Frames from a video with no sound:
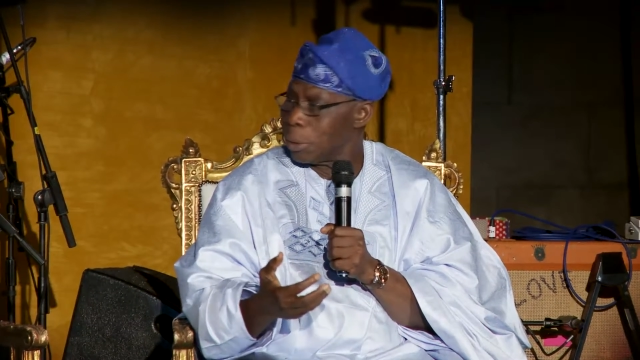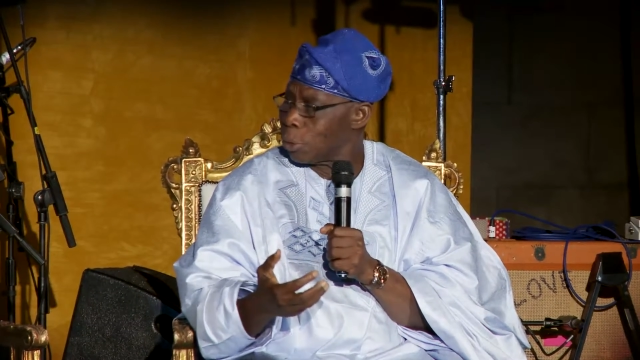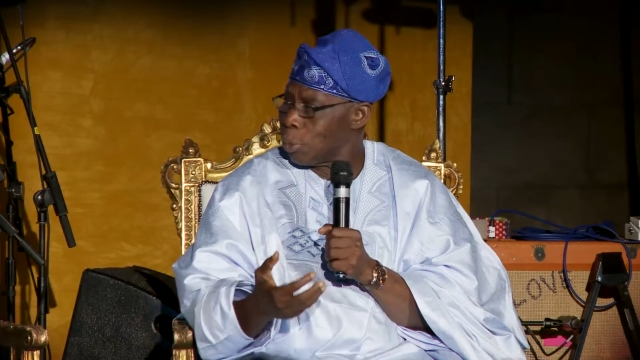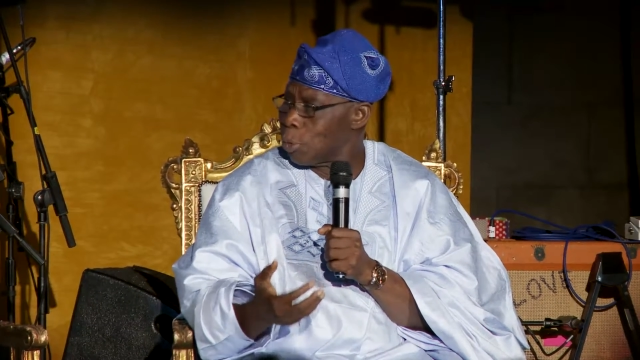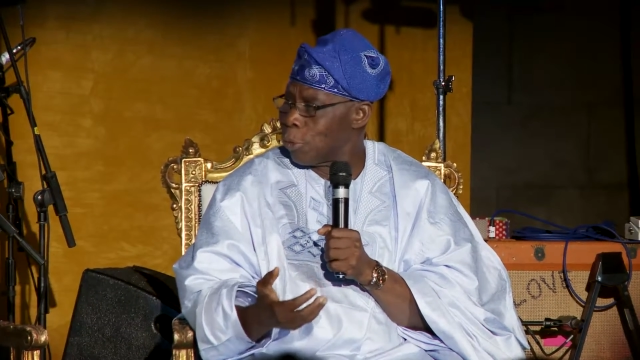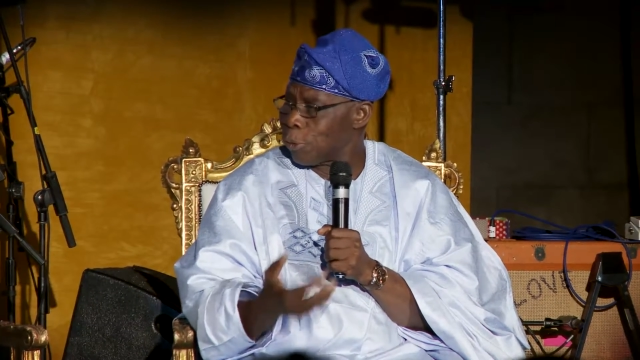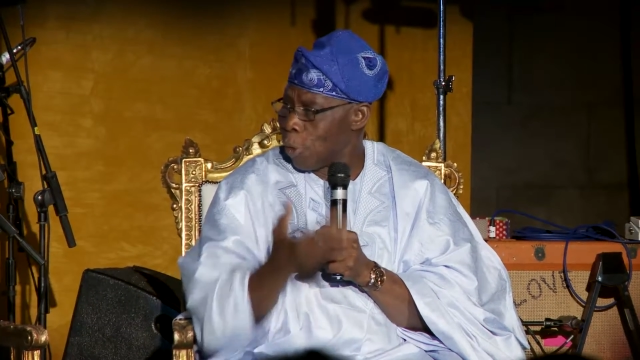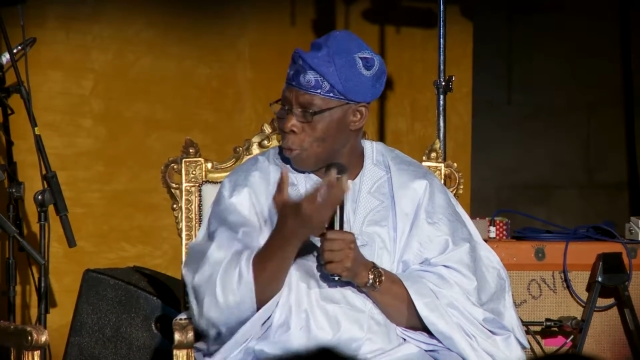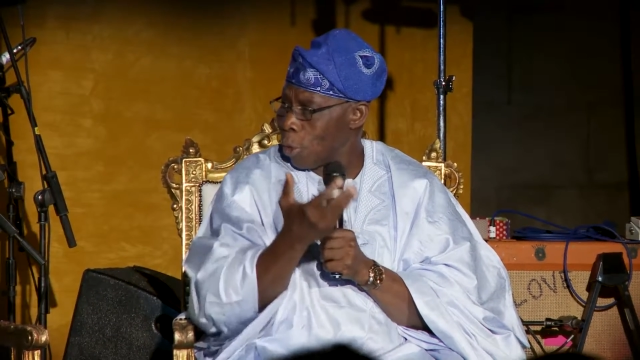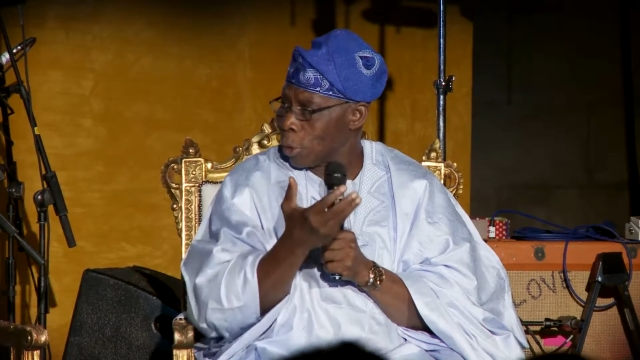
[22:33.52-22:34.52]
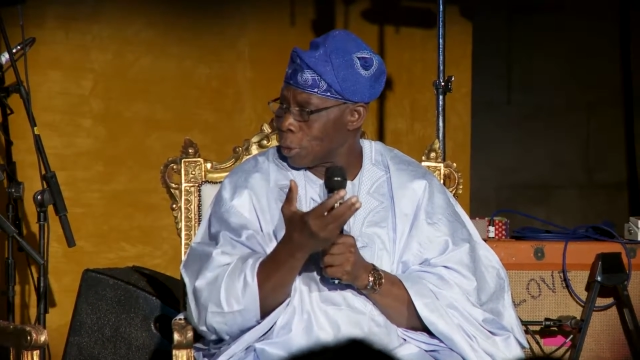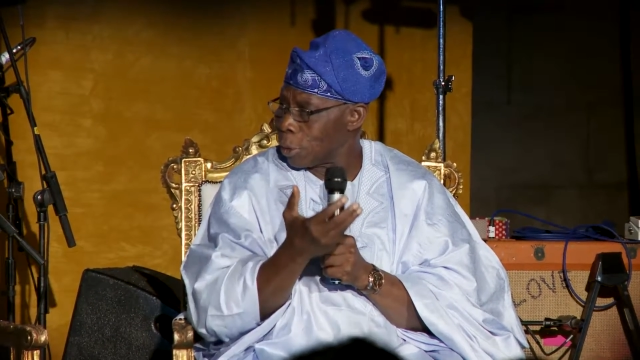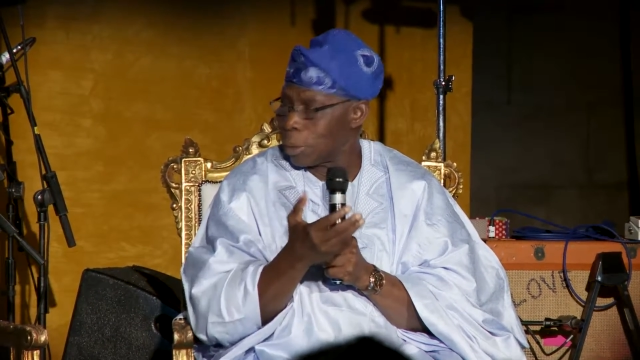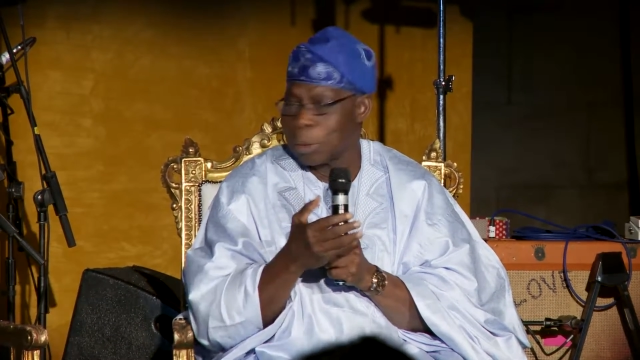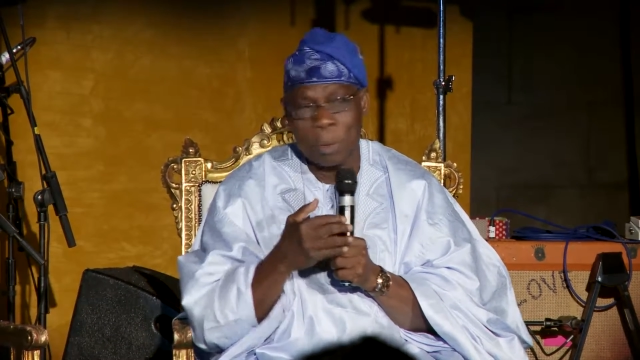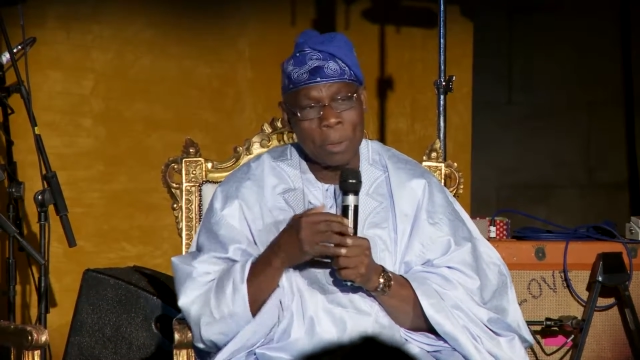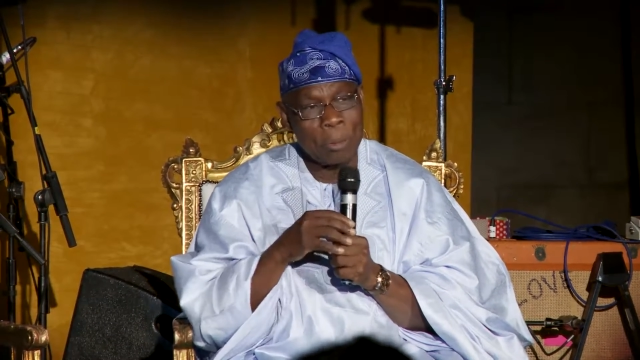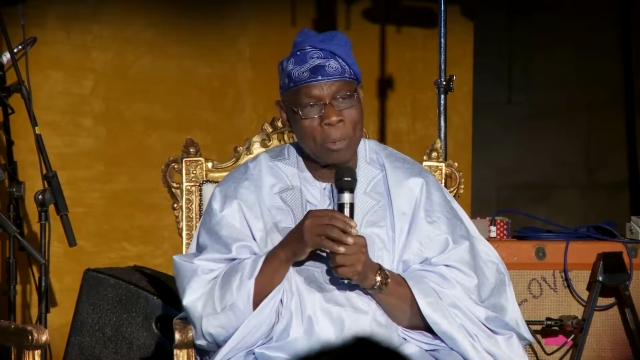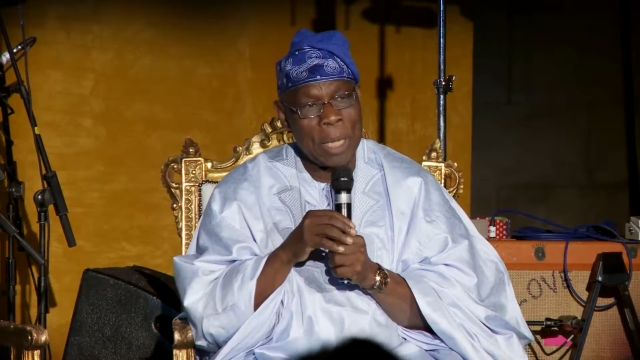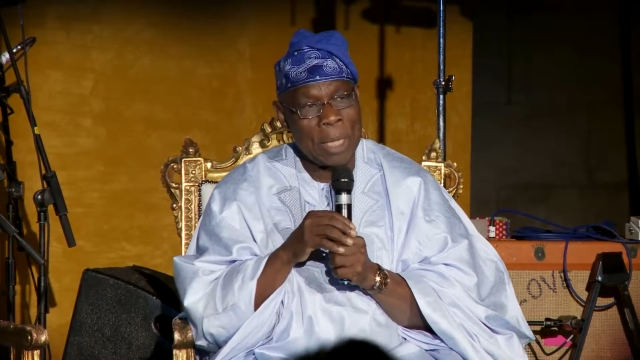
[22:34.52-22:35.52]
to move forward.
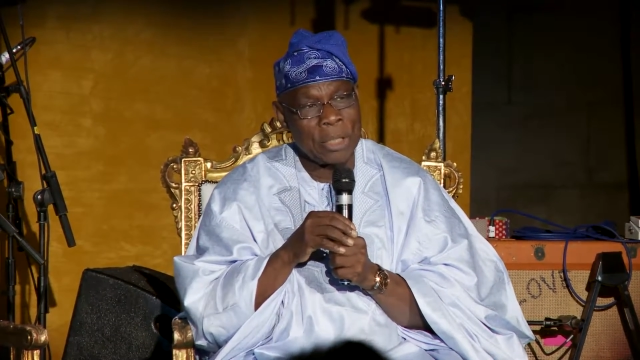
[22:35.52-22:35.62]
We are